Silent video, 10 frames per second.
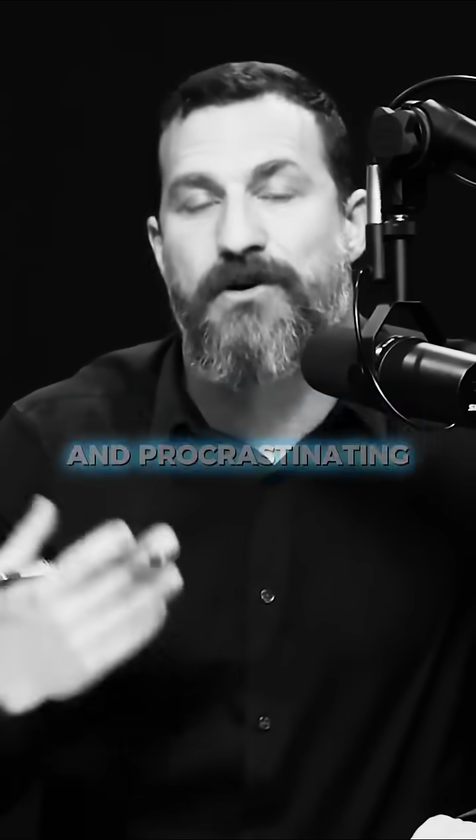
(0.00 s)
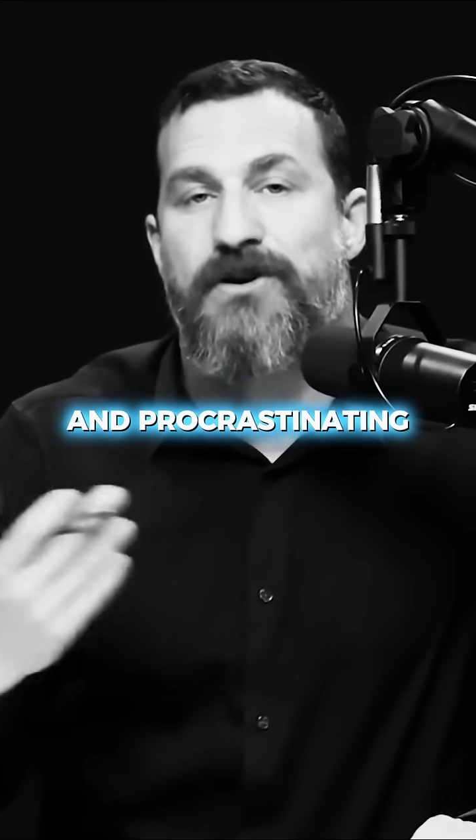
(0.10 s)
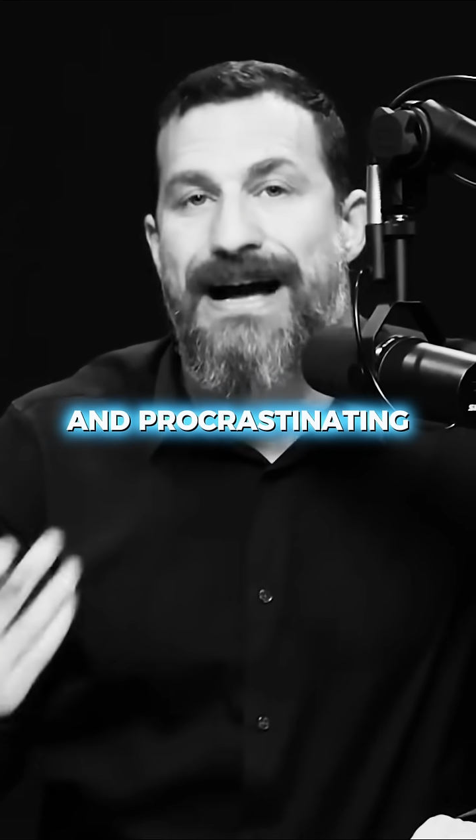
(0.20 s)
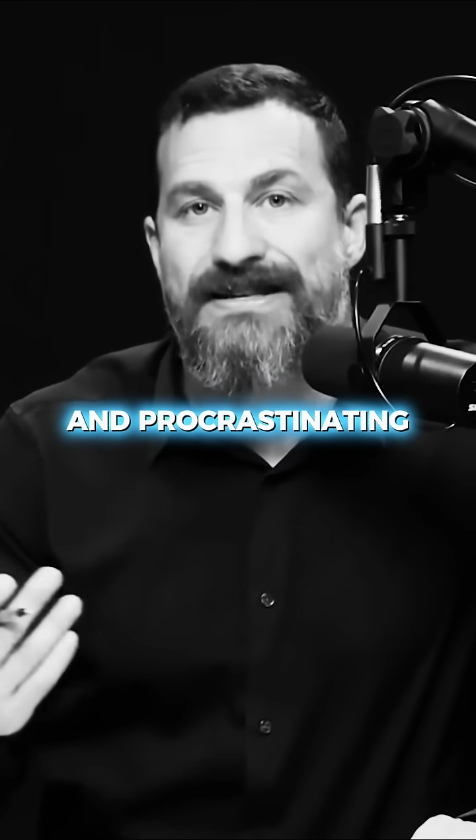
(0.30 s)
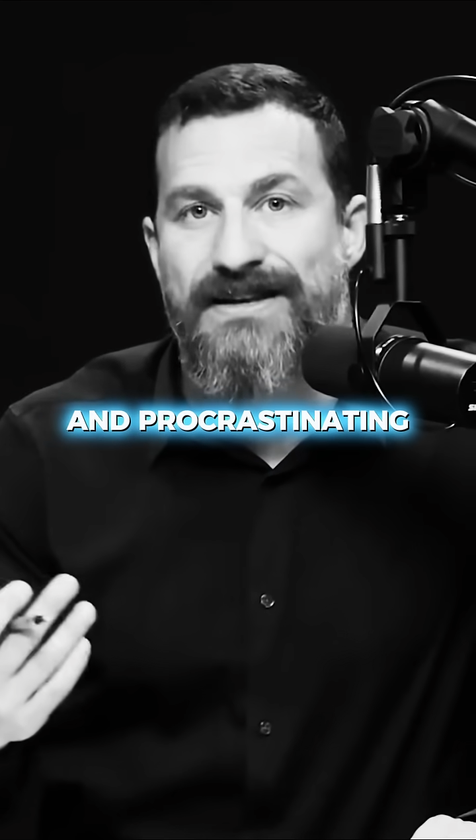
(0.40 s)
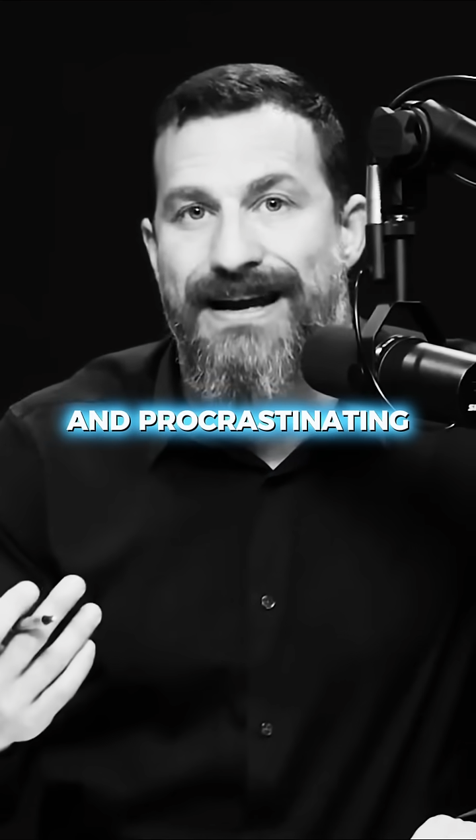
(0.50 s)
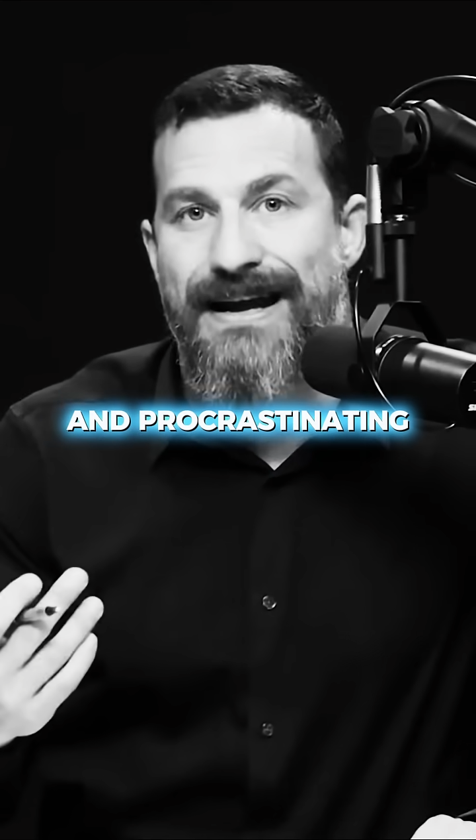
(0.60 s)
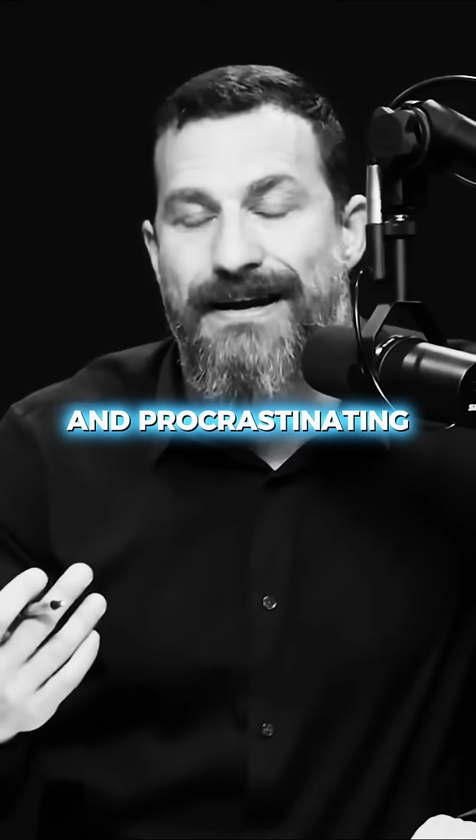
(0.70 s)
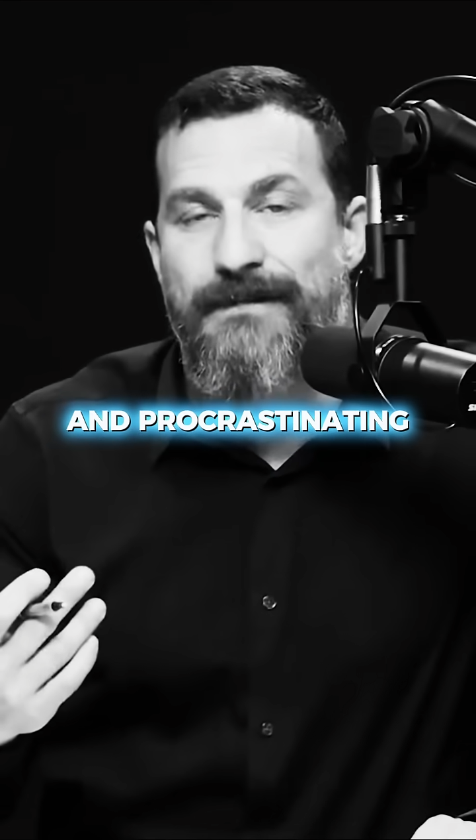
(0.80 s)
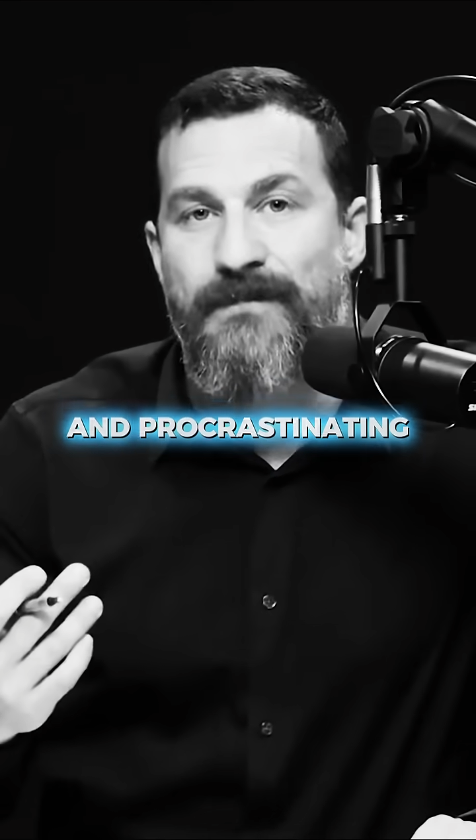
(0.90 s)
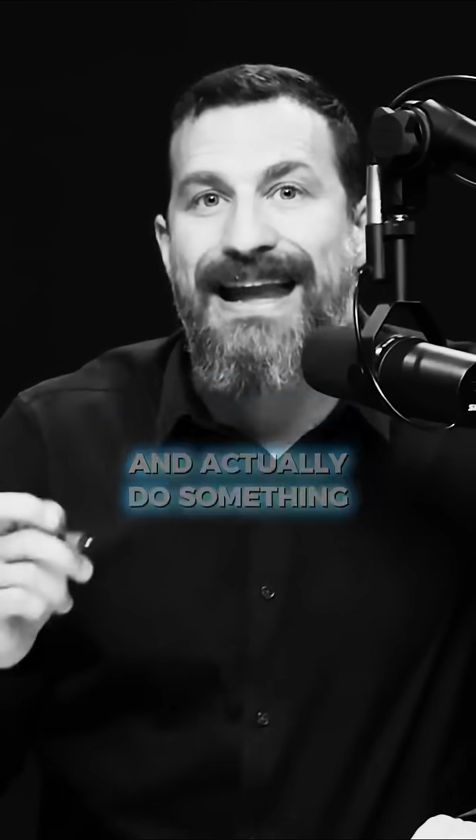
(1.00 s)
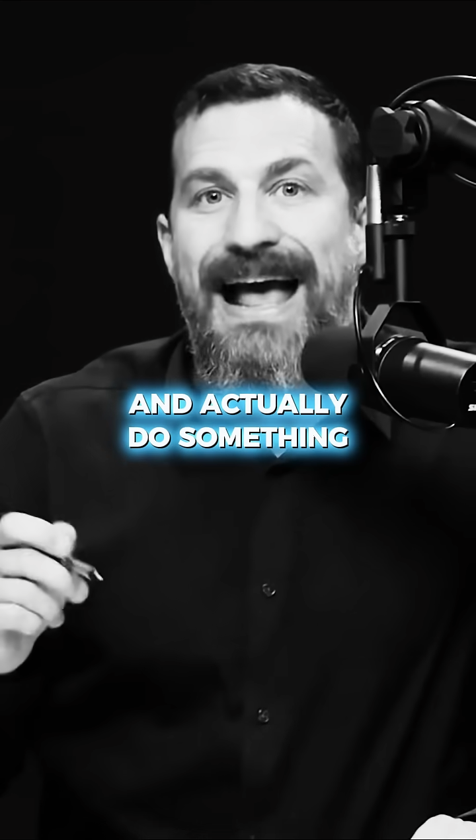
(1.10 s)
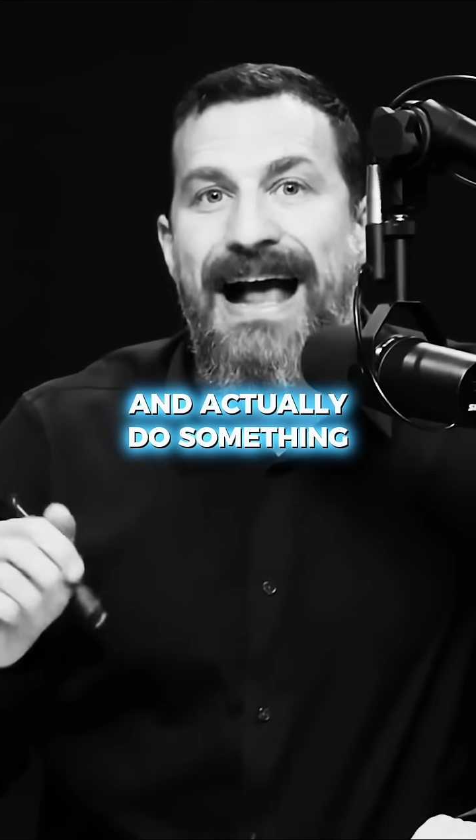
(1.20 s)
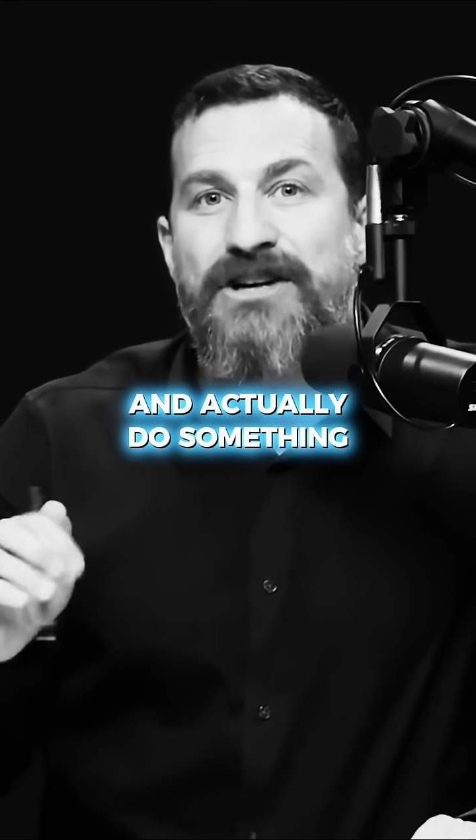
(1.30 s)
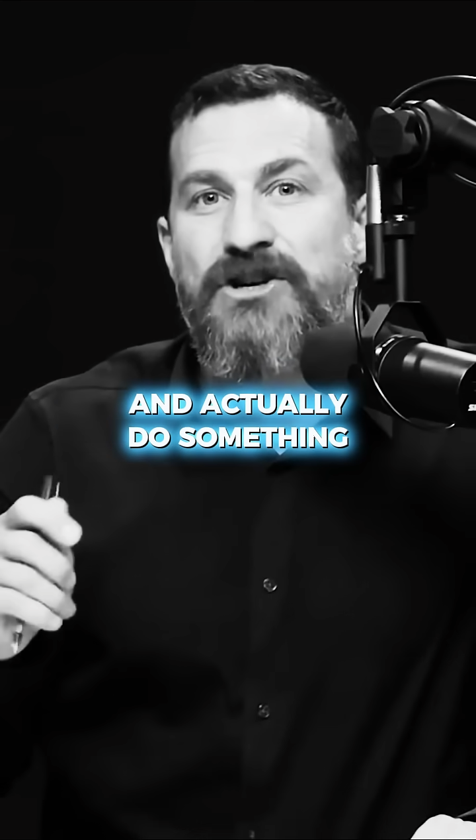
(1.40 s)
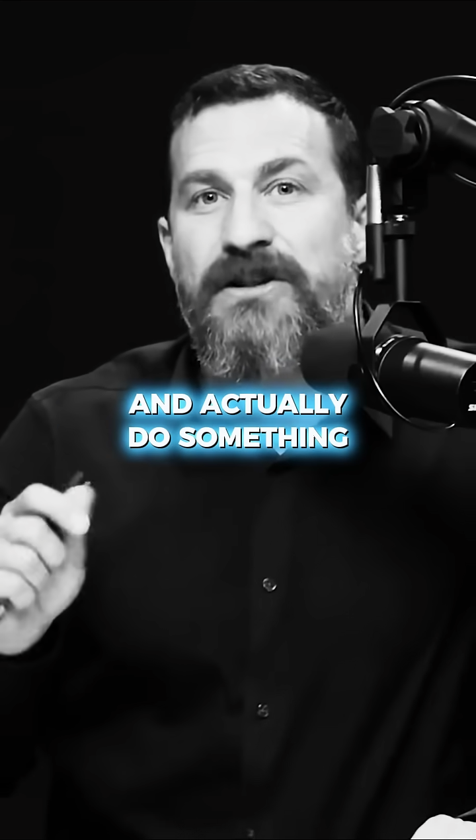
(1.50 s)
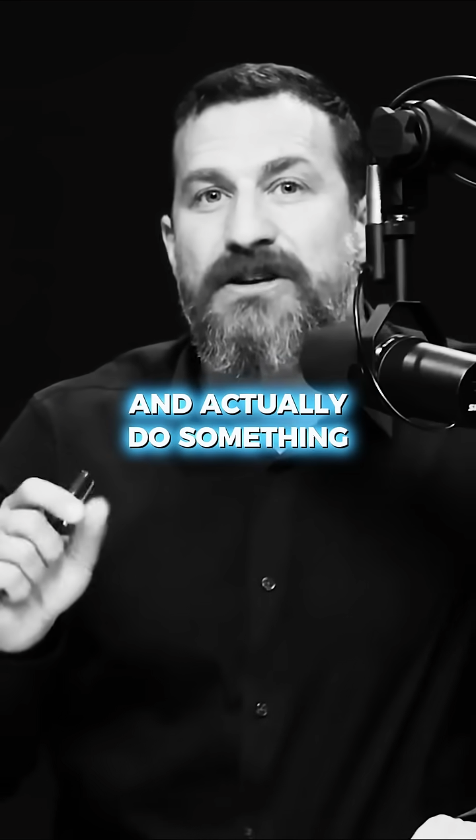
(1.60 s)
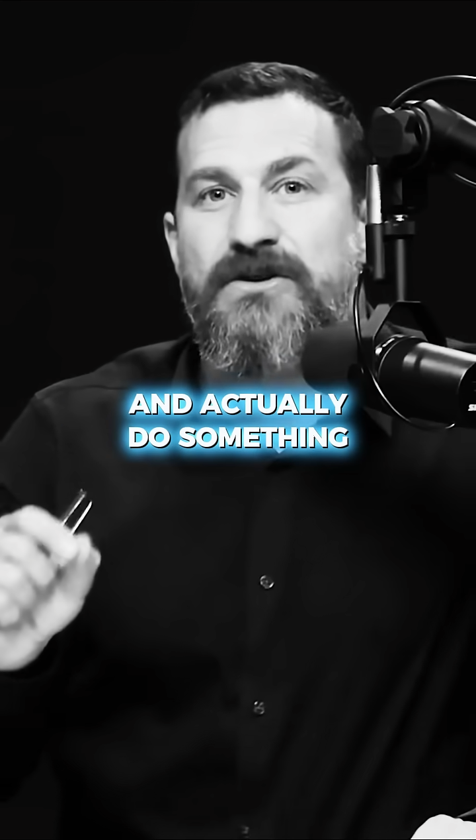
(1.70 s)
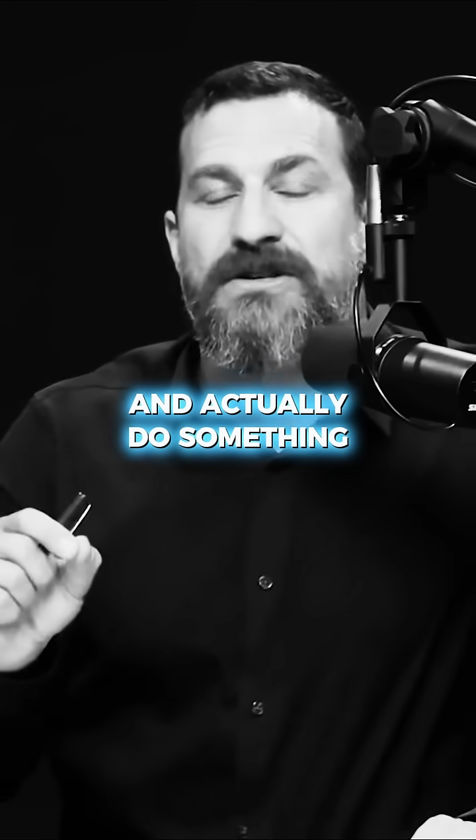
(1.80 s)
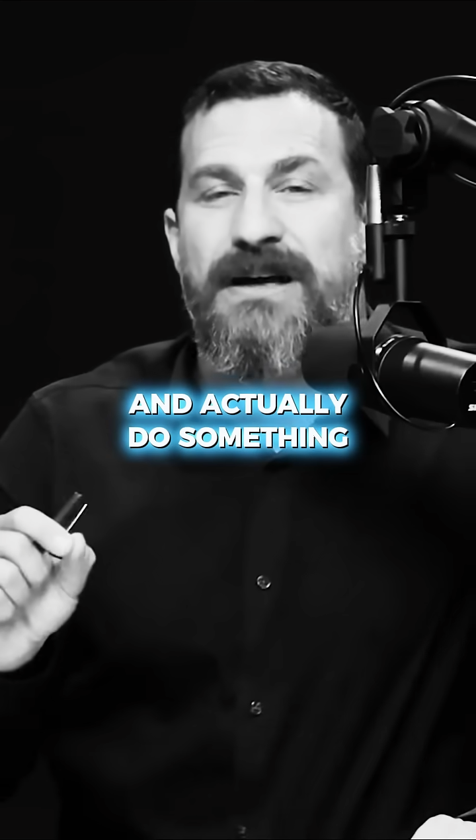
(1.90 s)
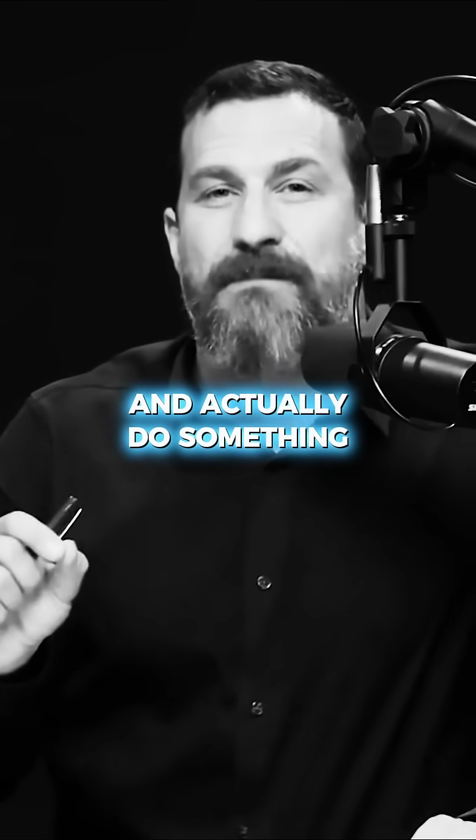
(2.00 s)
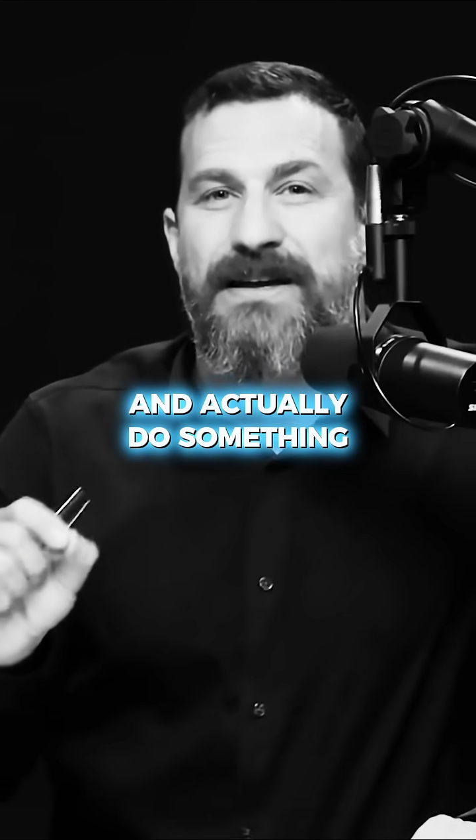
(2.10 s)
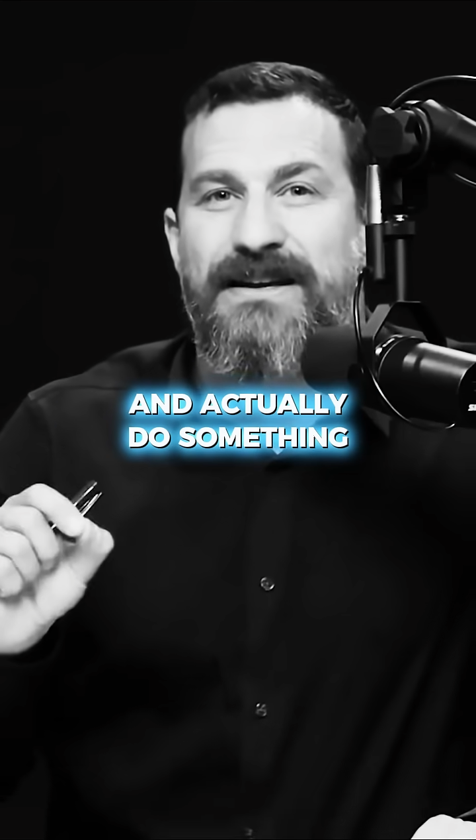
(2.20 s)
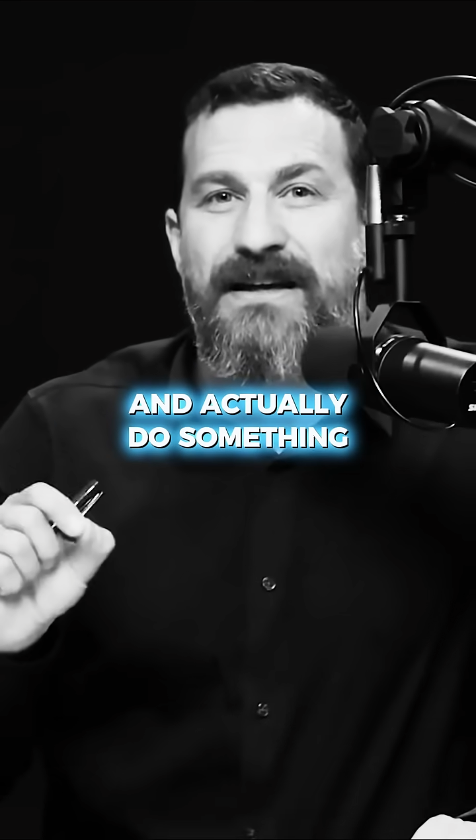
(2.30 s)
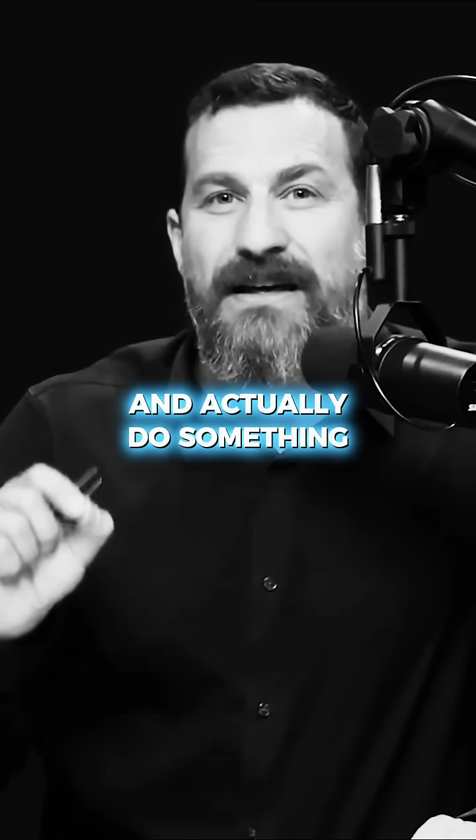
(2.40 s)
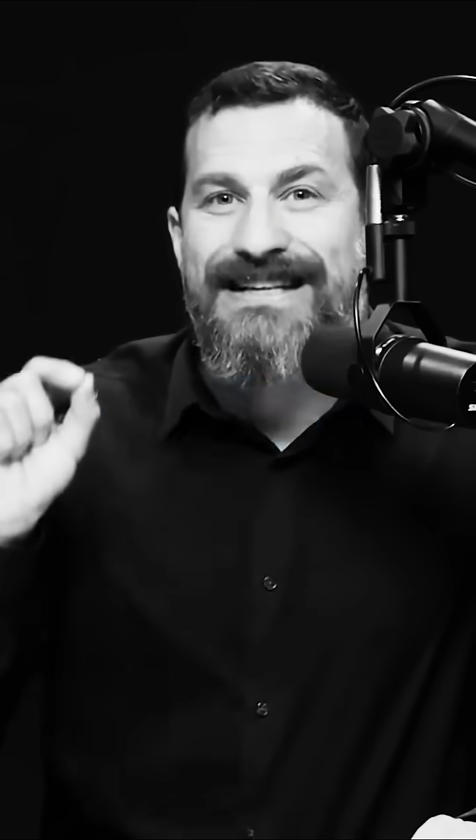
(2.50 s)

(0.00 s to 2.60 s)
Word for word: of procrastinating and actually do something